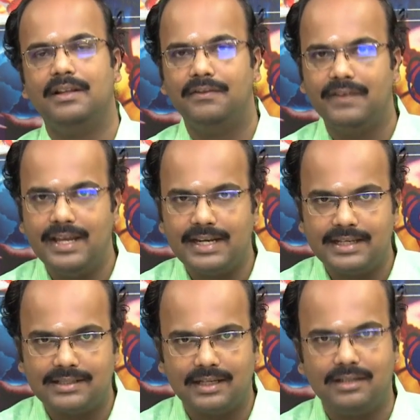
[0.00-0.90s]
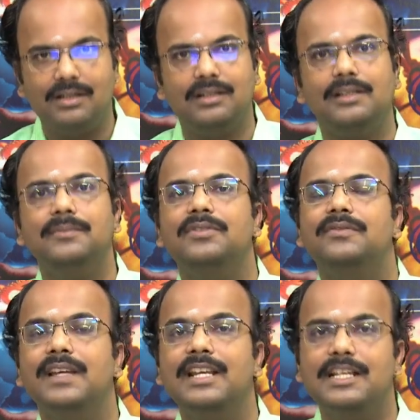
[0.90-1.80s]
the various algorithms,
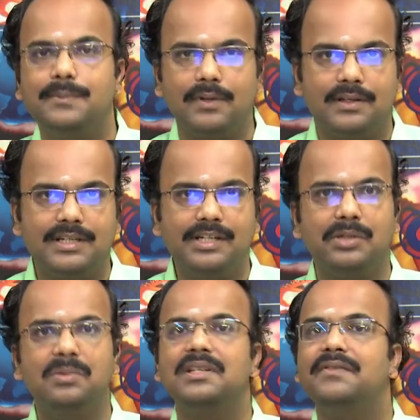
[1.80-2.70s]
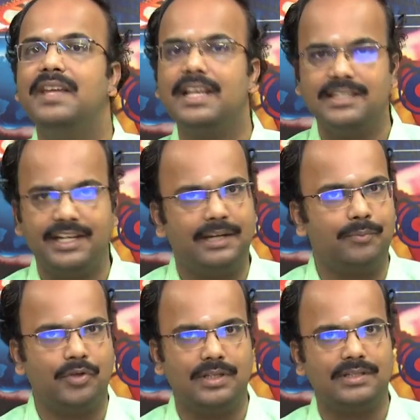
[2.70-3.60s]
various processing tools and various data
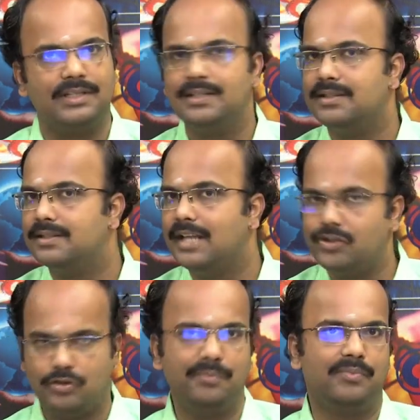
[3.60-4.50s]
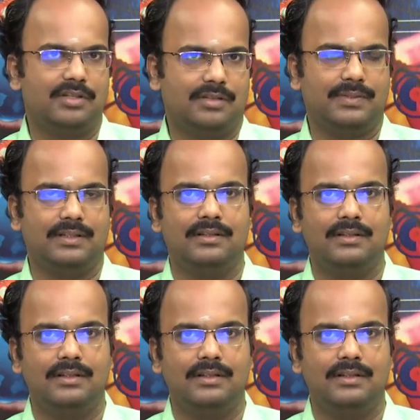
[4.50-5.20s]
portals. It is next to impossible